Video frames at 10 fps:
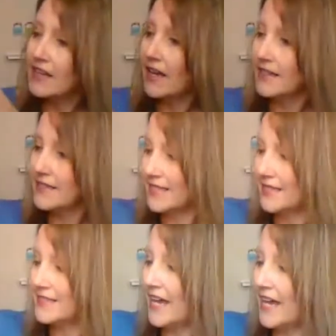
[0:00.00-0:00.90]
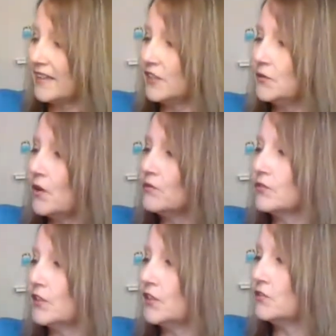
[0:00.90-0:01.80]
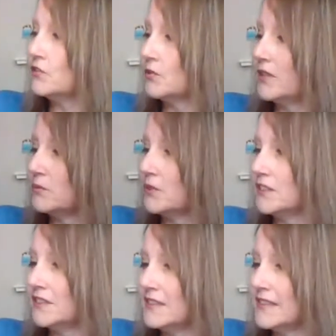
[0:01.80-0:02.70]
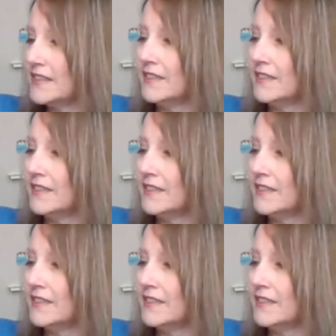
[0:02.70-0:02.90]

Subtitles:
not telling you over and over with words,